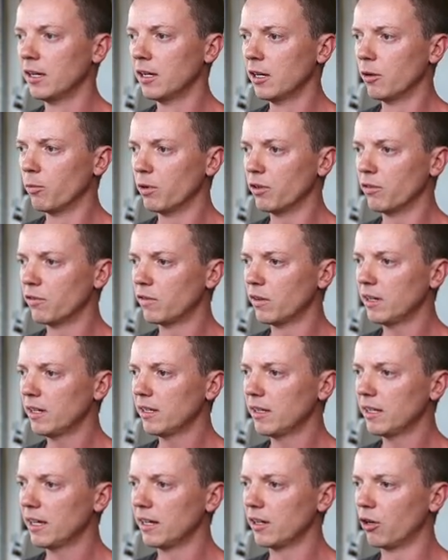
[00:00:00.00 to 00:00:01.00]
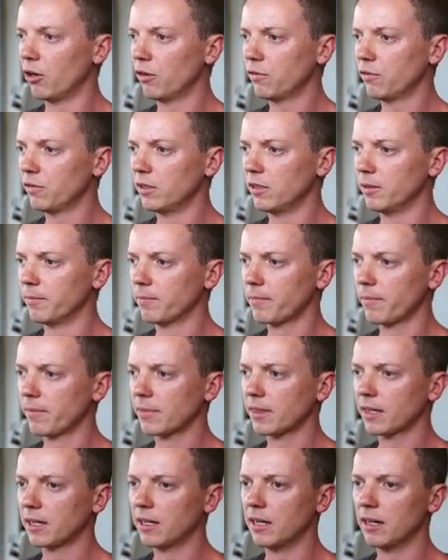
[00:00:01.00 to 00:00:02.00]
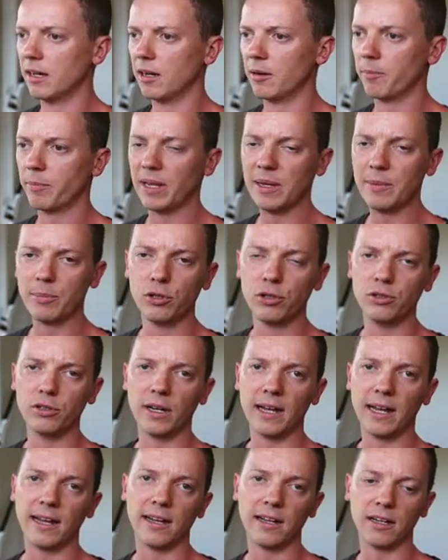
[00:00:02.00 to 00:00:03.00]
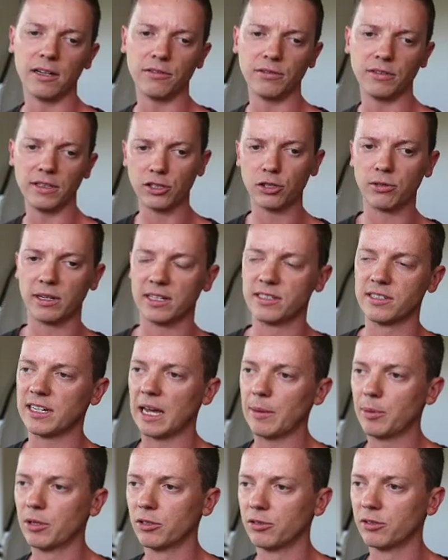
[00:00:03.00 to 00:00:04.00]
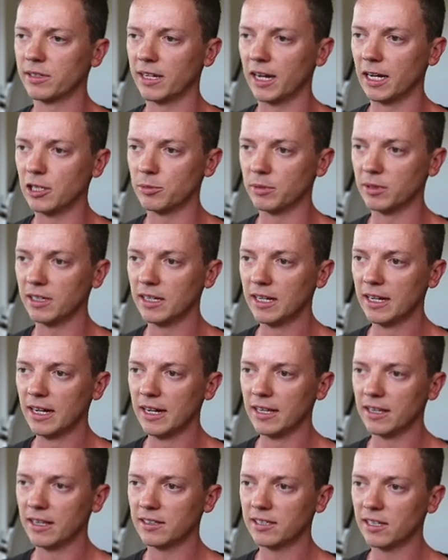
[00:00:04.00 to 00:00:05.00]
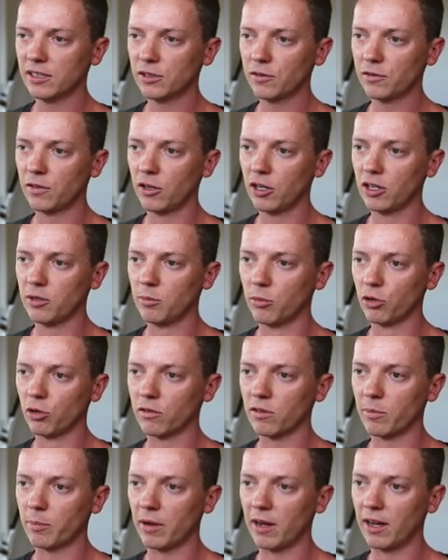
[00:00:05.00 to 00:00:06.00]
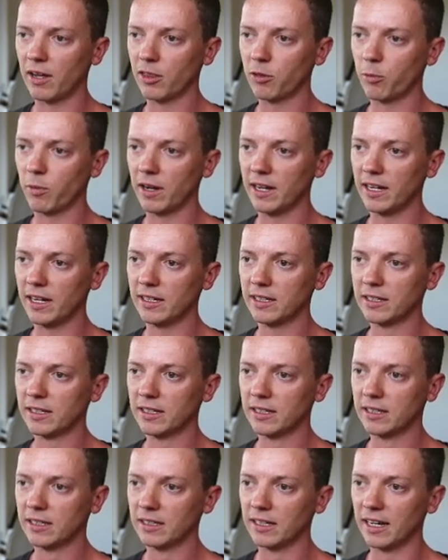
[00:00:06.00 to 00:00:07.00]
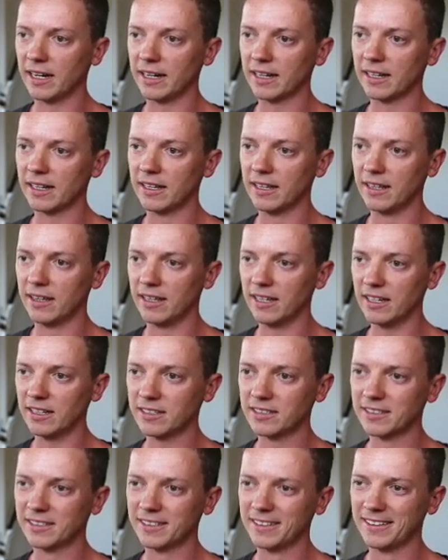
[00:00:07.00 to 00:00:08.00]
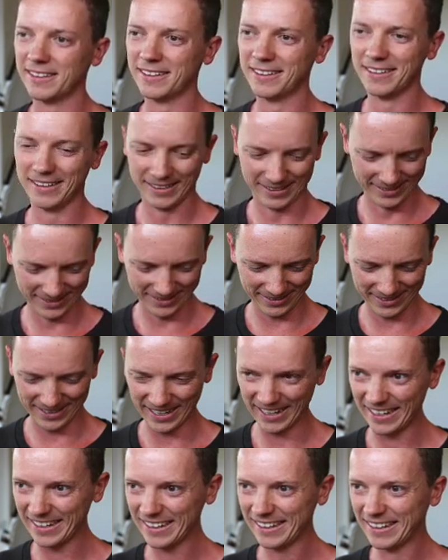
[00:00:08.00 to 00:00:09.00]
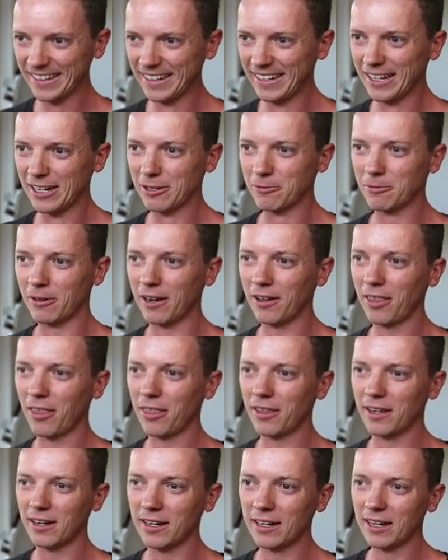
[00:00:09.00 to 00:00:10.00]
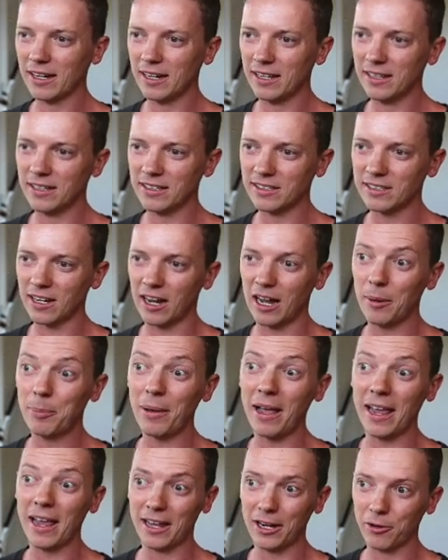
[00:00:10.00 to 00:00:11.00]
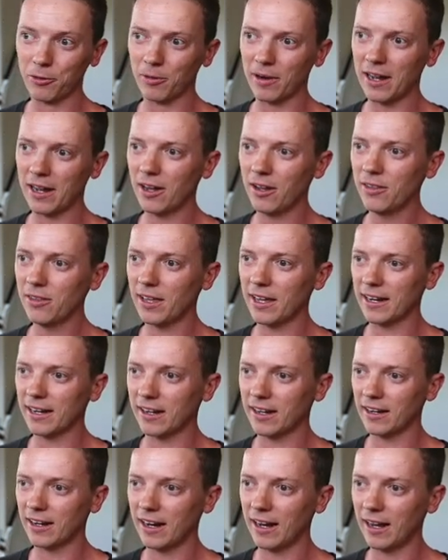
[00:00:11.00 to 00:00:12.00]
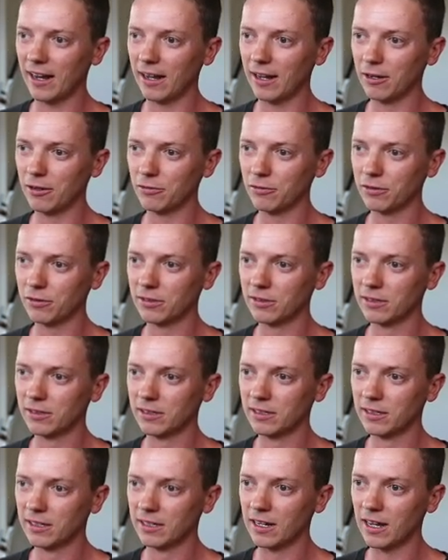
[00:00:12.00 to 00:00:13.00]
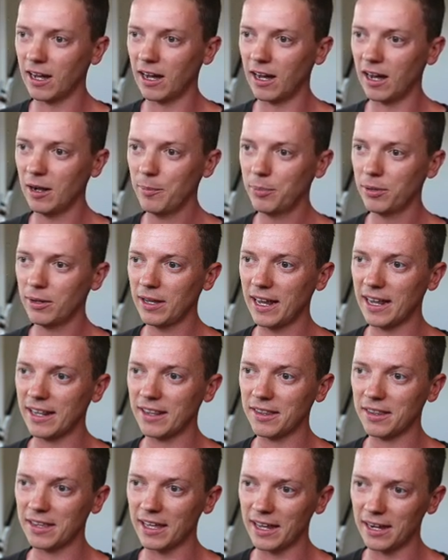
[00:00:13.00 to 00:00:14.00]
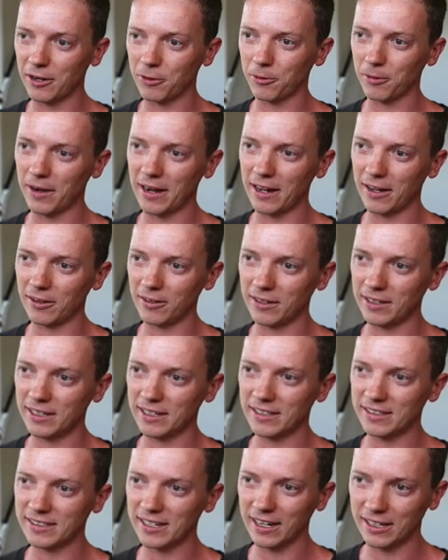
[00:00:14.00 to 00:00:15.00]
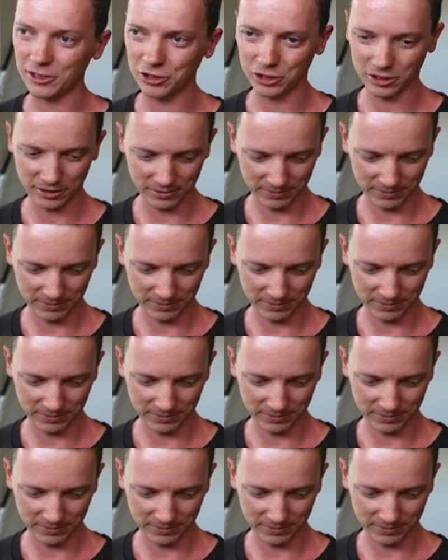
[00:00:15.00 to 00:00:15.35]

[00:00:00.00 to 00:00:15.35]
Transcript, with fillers: We find that often um, people who have incorrect scapular engagement, they tend to follow more of a pathway like this, okay? Rather than this up and around, they kind of have up and then around intention.